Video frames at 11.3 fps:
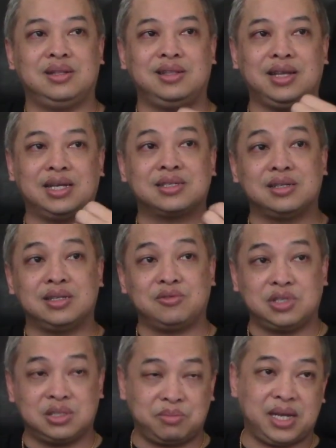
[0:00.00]
That's the
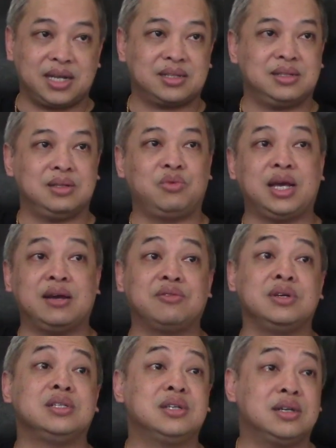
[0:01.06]
respect we have for
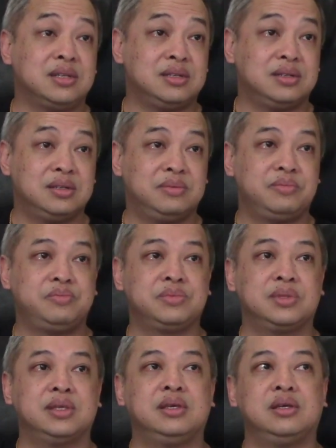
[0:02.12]
each other.
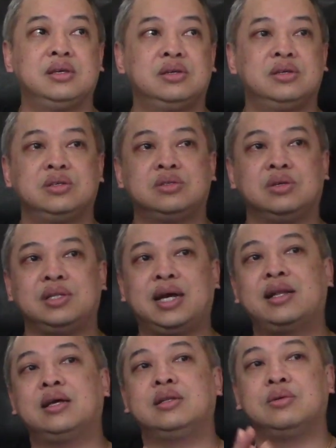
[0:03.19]
So now
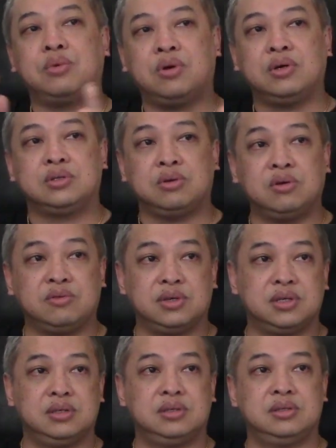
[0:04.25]
that the war is over,
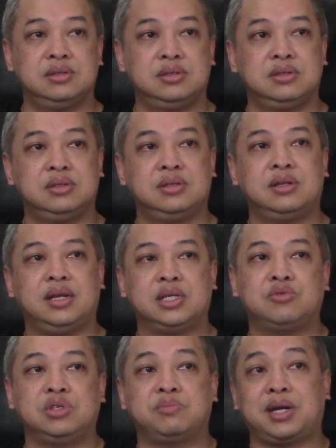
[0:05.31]
let's
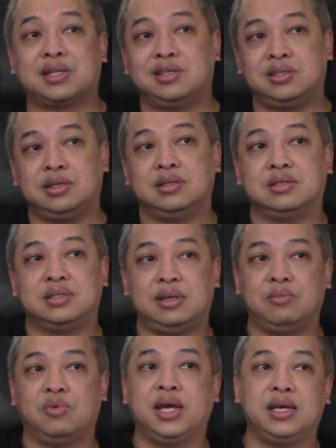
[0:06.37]
respect each other the
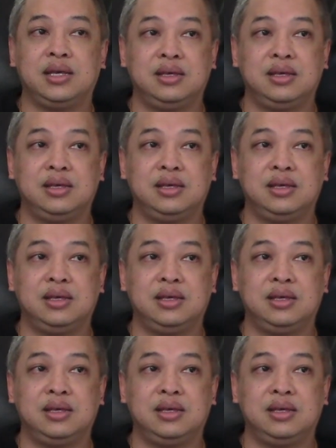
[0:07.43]
same way.